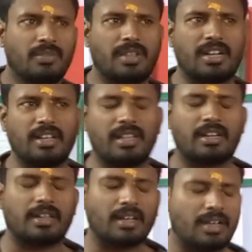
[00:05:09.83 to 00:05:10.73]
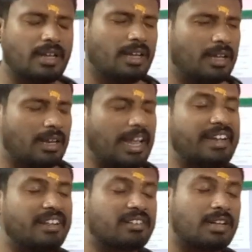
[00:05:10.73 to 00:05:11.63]
that
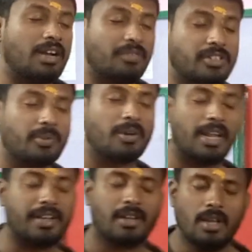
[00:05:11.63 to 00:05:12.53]
light is called visible light.